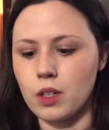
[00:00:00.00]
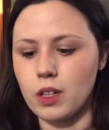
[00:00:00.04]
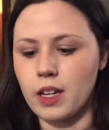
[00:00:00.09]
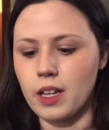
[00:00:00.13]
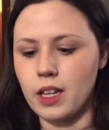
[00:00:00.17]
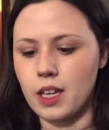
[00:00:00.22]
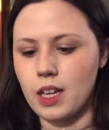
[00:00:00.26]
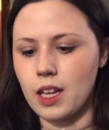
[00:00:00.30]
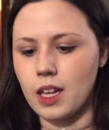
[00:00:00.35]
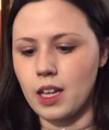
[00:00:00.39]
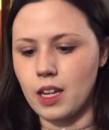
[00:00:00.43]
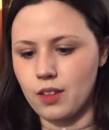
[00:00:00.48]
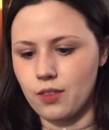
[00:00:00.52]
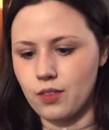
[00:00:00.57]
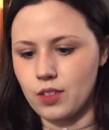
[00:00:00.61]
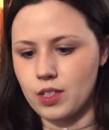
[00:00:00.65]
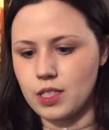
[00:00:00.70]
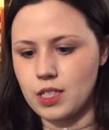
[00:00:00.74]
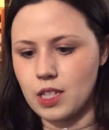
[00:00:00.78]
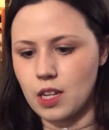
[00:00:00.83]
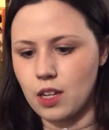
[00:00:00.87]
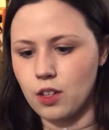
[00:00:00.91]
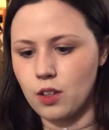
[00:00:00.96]
I can't even
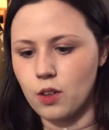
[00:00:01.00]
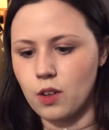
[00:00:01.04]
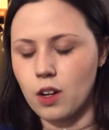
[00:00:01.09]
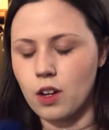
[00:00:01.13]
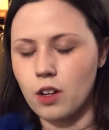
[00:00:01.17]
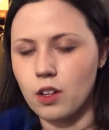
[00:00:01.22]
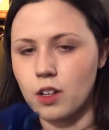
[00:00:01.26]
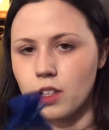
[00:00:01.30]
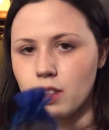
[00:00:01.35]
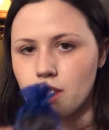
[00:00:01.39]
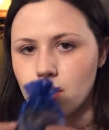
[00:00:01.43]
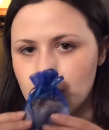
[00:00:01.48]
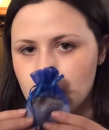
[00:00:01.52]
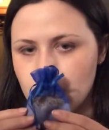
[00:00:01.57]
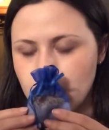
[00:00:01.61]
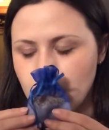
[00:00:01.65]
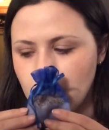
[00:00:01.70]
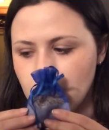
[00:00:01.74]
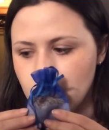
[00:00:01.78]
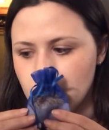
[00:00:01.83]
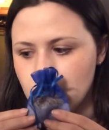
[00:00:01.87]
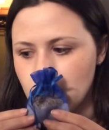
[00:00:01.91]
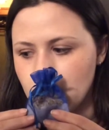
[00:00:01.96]
tell you how good this
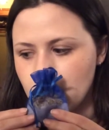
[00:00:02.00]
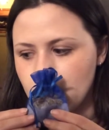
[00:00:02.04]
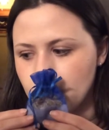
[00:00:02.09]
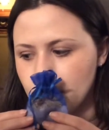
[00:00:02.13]
smells.